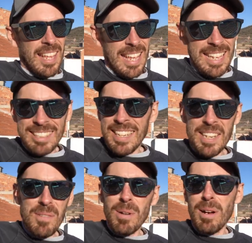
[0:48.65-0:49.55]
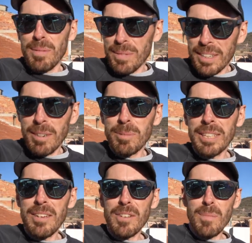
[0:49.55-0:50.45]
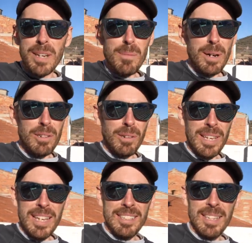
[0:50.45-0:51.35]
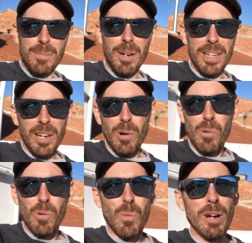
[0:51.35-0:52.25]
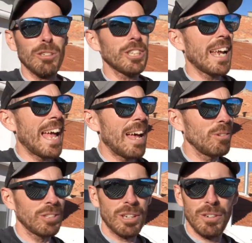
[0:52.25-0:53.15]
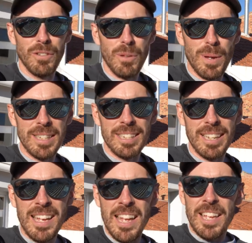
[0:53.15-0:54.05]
Heating, well, you know, I'm saving money by not heating my cold Welsh house over the winter.